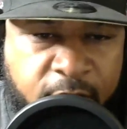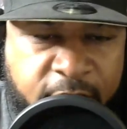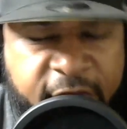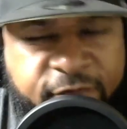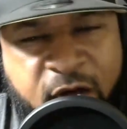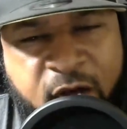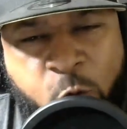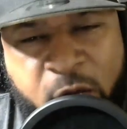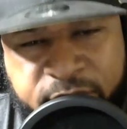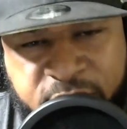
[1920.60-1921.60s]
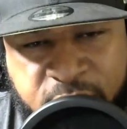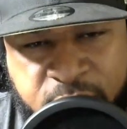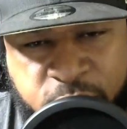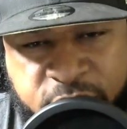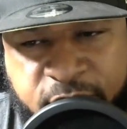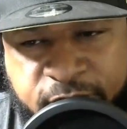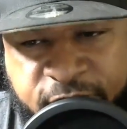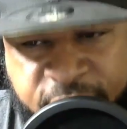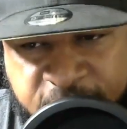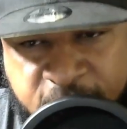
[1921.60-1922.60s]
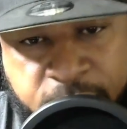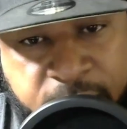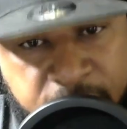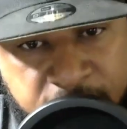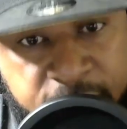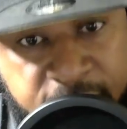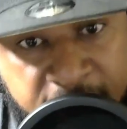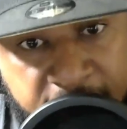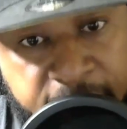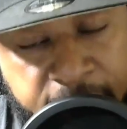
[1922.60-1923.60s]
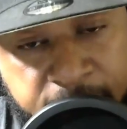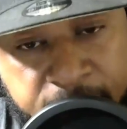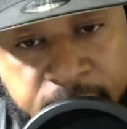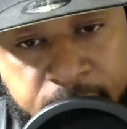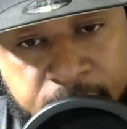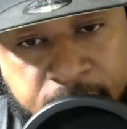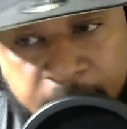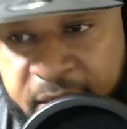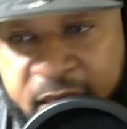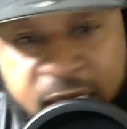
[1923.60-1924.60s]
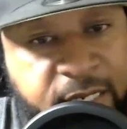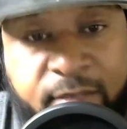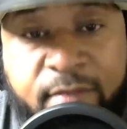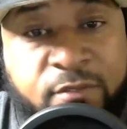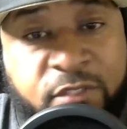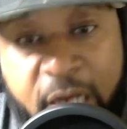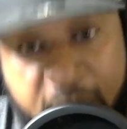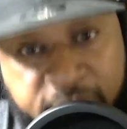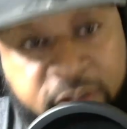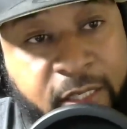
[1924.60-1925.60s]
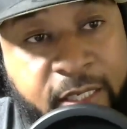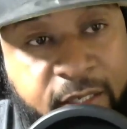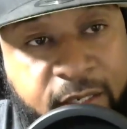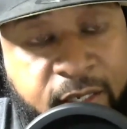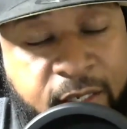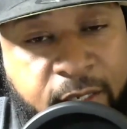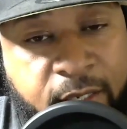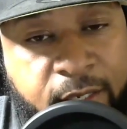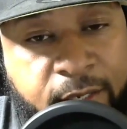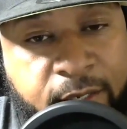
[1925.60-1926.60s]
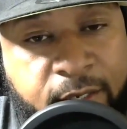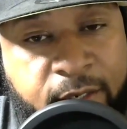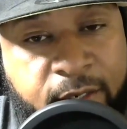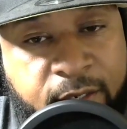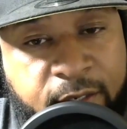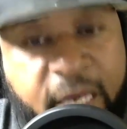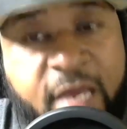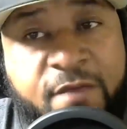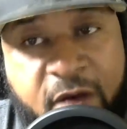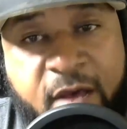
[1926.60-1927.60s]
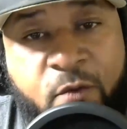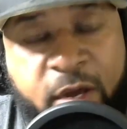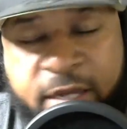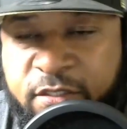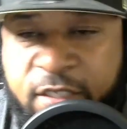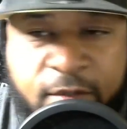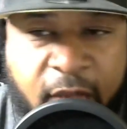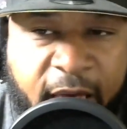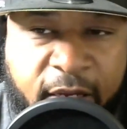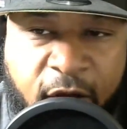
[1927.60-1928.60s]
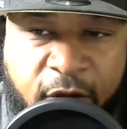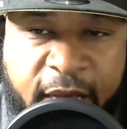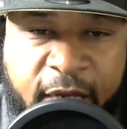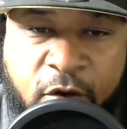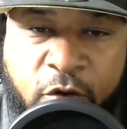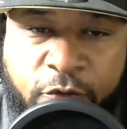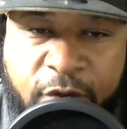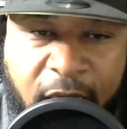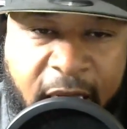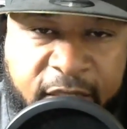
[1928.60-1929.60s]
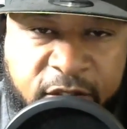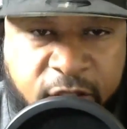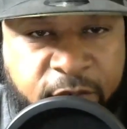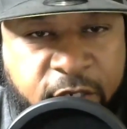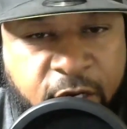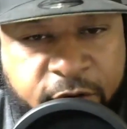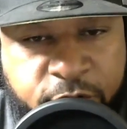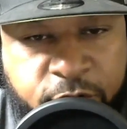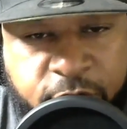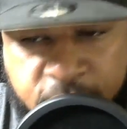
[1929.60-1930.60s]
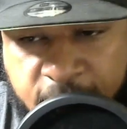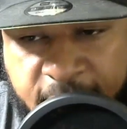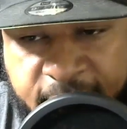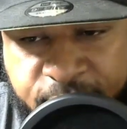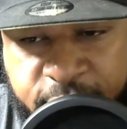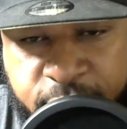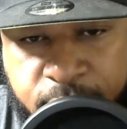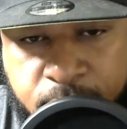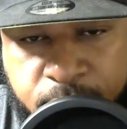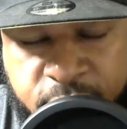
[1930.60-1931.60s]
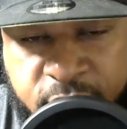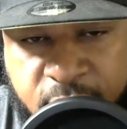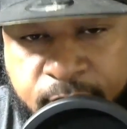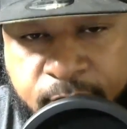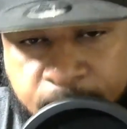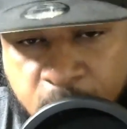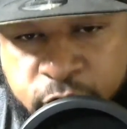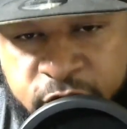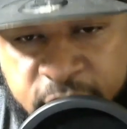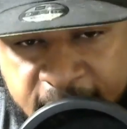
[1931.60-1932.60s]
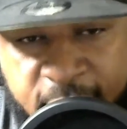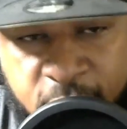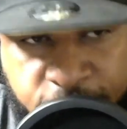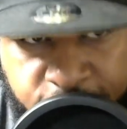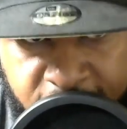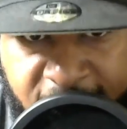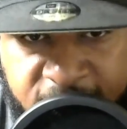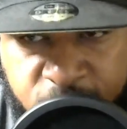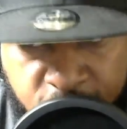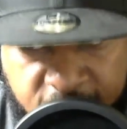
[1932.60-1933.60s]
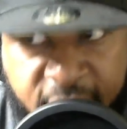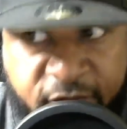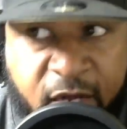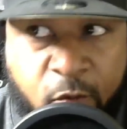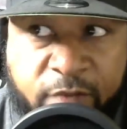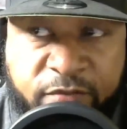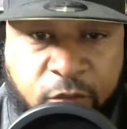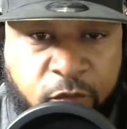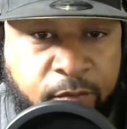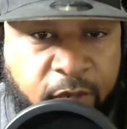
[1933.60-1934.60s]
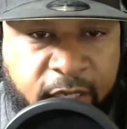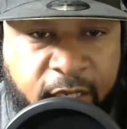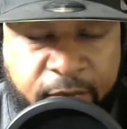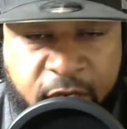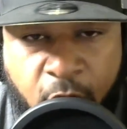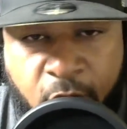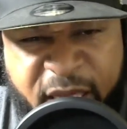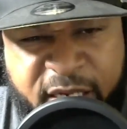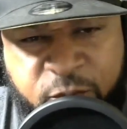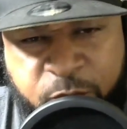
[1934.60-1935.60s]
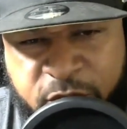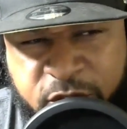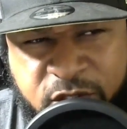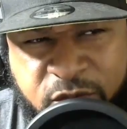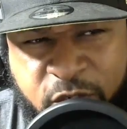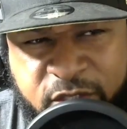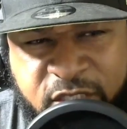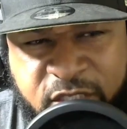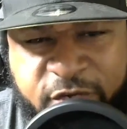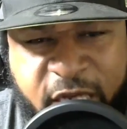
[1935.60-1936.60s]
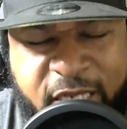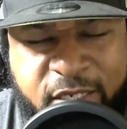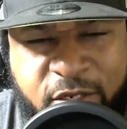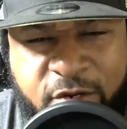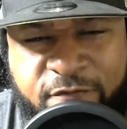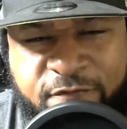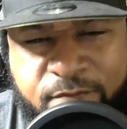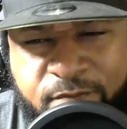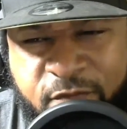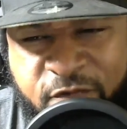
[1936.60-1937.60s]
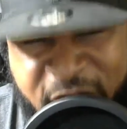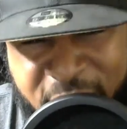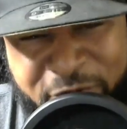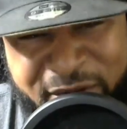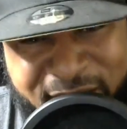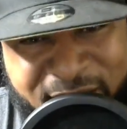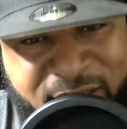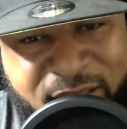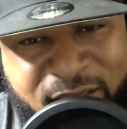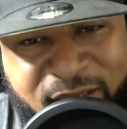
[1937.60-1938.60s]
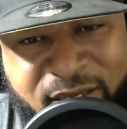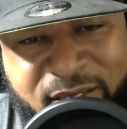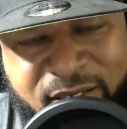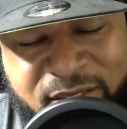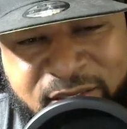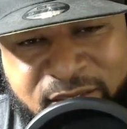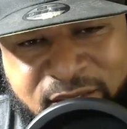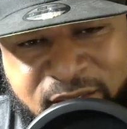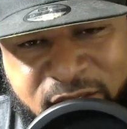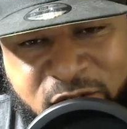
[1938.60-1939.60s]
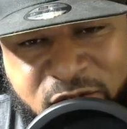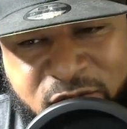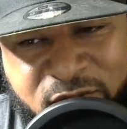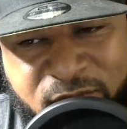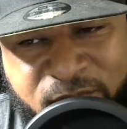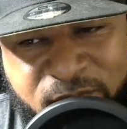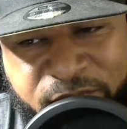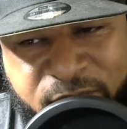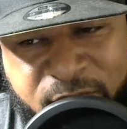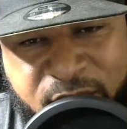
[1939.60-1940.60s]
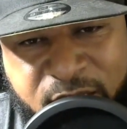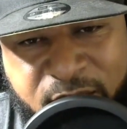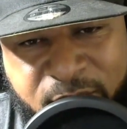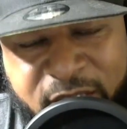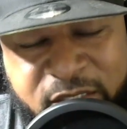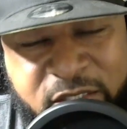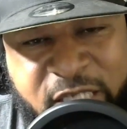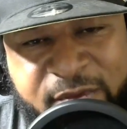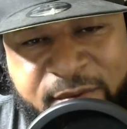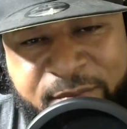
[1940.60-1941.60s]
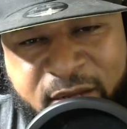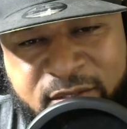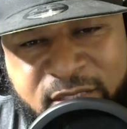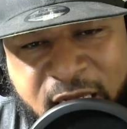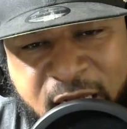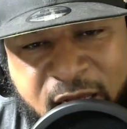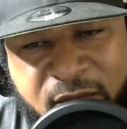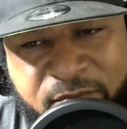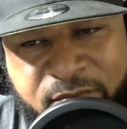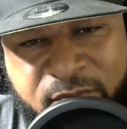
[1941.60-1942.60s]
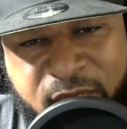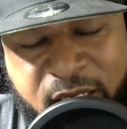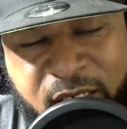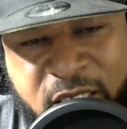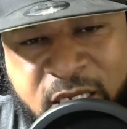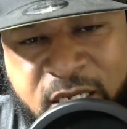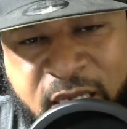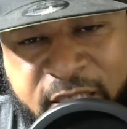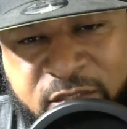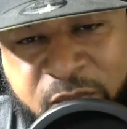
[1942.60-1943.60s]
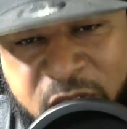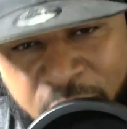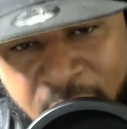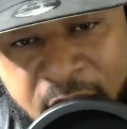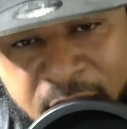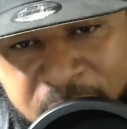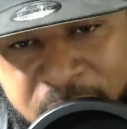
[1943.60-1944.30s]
Kayvon Webster was a very good signing. I mean, seriously. Kayvon, and see, a lot of y'all not going to realize it. Some of y'all do because y'all got vision. But most are not going to realize what Kayvon Webster will bring. I mean, all that experience, he's a, what, 7-8 year veteran? You know? About the same amount of time in the league as P-Rob.